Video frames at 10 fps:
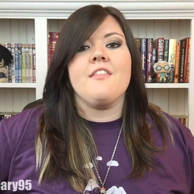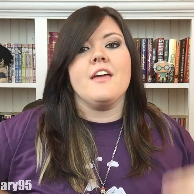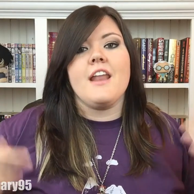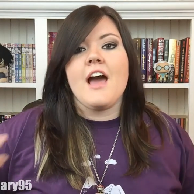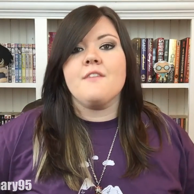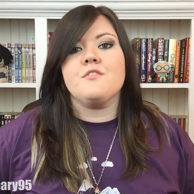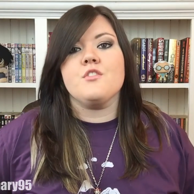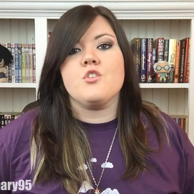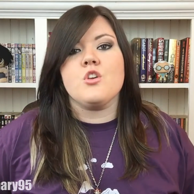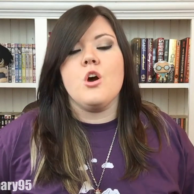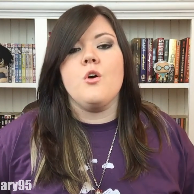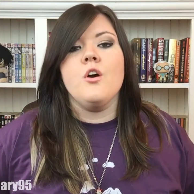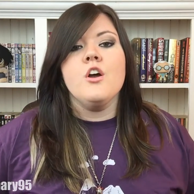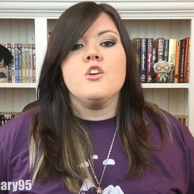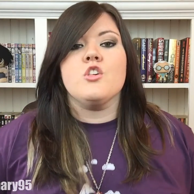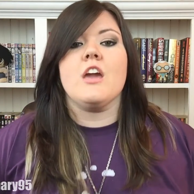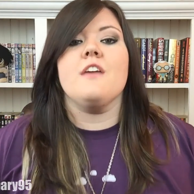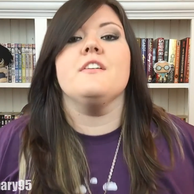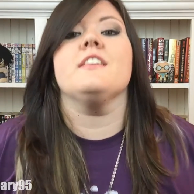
and then after the show, she gave